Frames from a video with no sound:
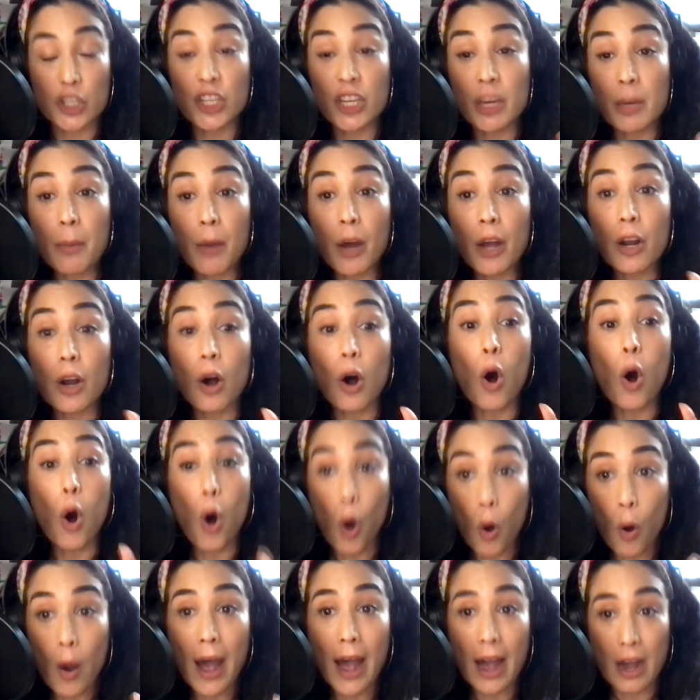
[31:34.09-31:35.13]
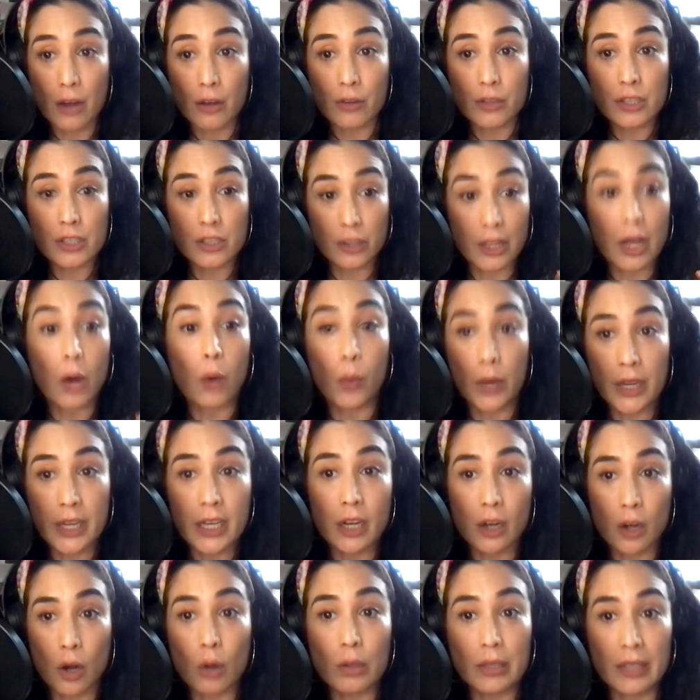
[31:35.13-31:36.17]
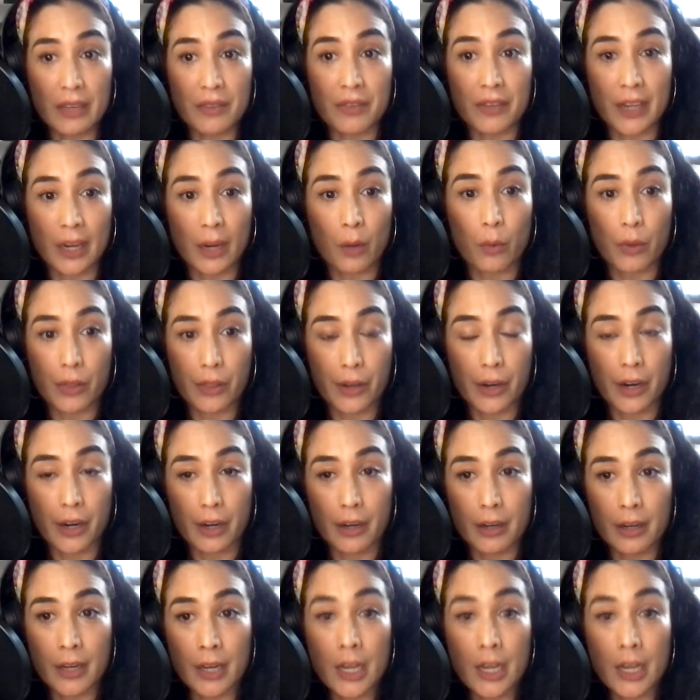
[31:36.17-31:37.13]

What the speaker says: She bought a whole house so that we can go live in it with her,